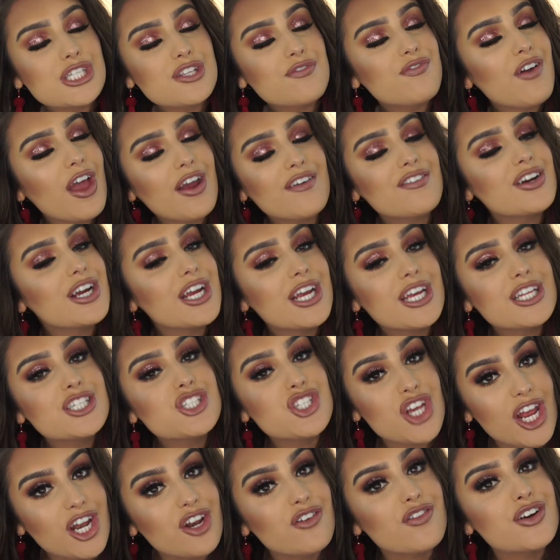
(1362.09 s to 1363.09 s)
is very
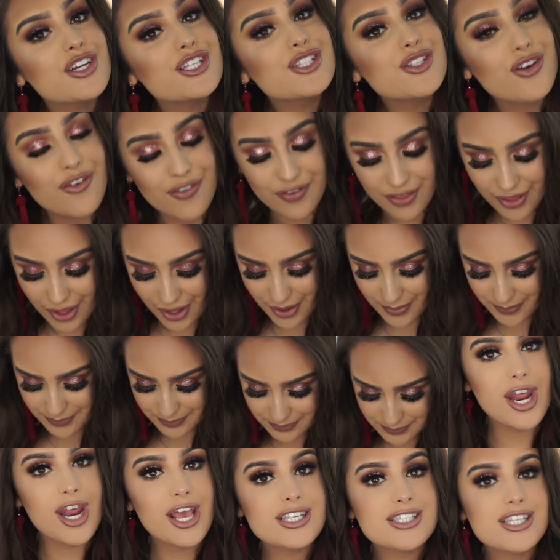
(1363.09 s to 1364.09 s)
generous of them.
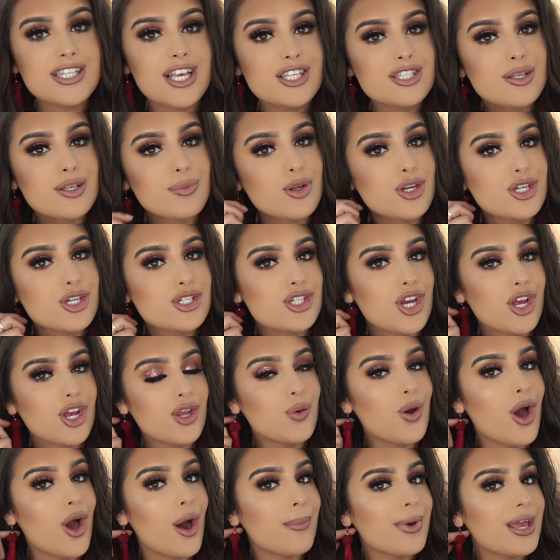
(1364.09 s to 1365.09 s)
Next things I'm going to show
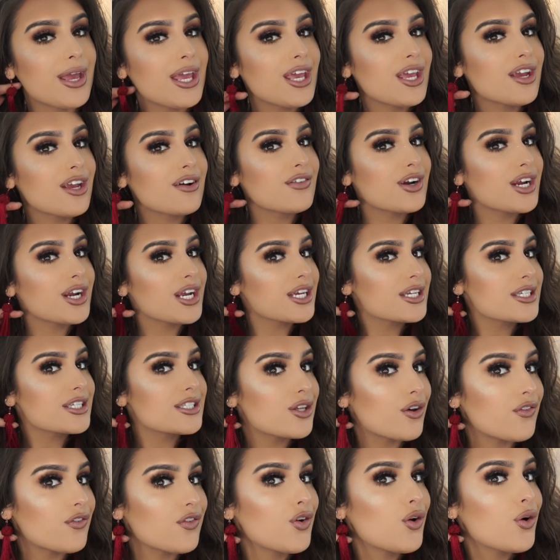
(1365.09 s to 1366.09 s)
you are my
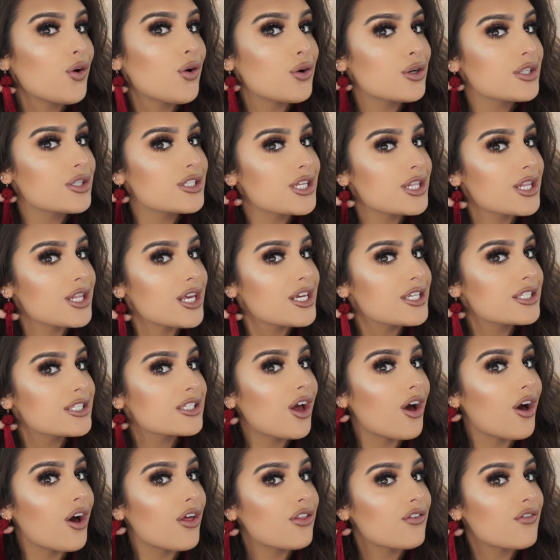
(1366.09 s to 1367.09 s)
earrings. Of course, these
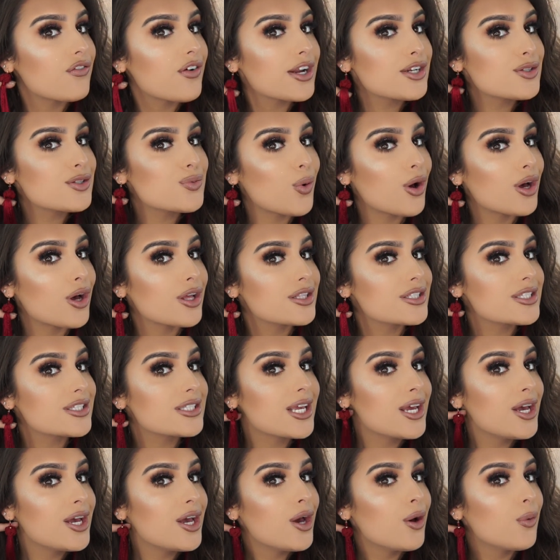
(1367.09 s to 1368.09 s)
are the red
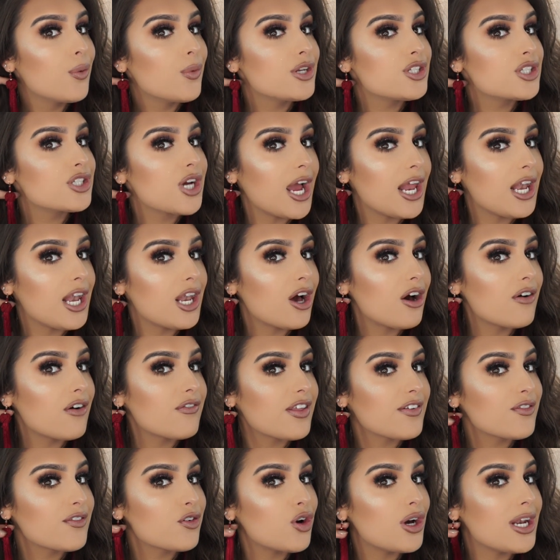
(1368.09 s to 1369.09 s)
ones, which I
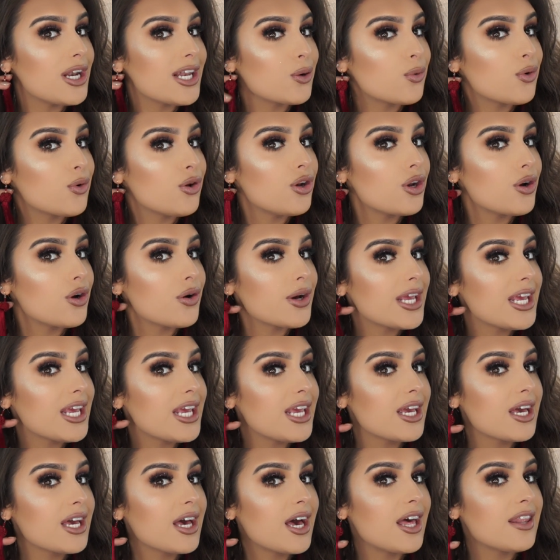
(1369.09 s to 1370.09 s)
love. They've got a little knot
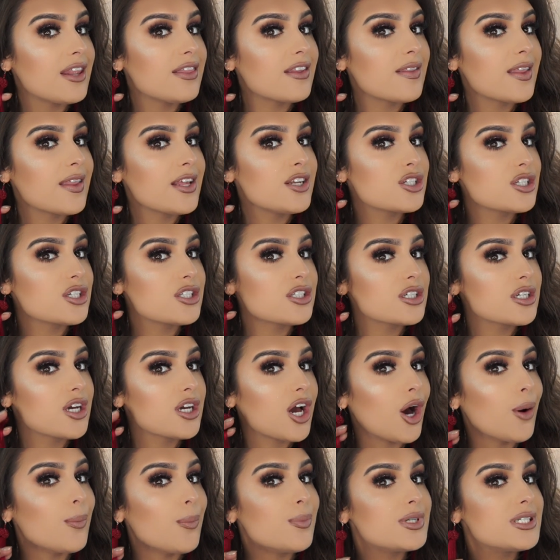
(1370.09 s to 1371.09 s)
here and then they just
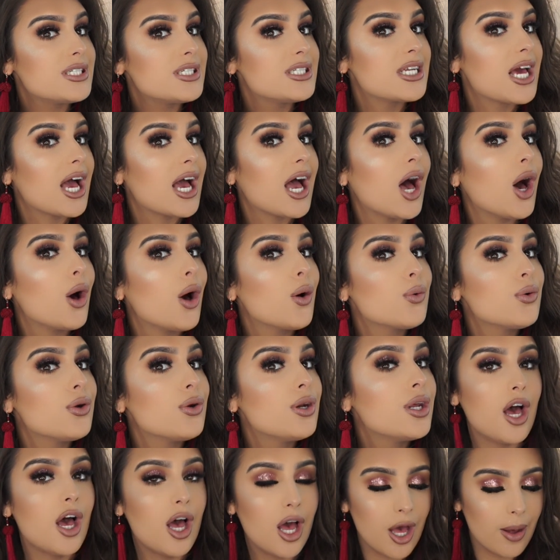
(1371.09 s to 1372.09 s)
come
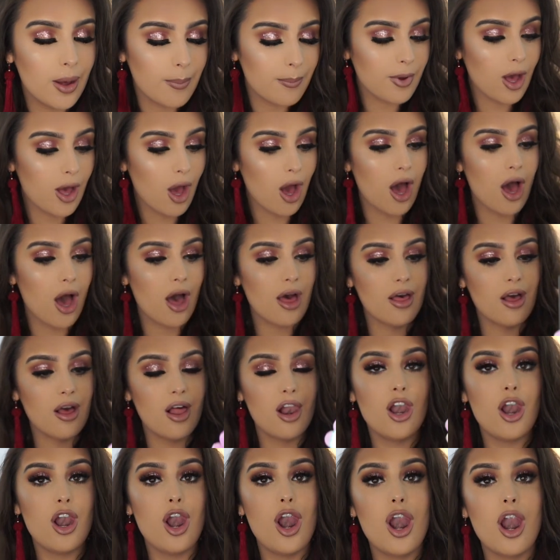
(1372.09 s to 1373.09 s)
down. Um,
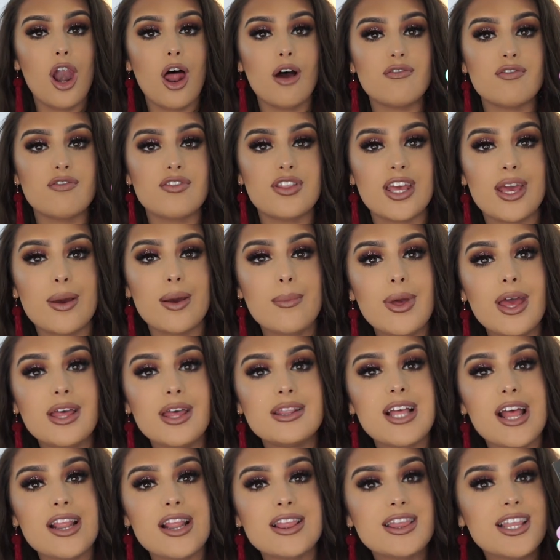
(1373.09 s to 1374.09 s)
love them
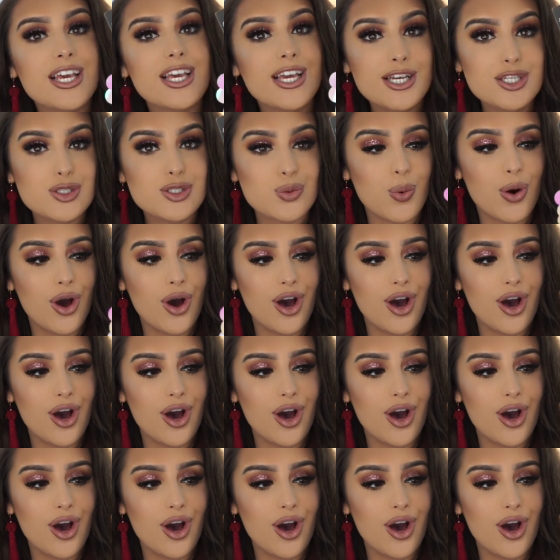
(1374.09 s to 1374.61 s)
and then these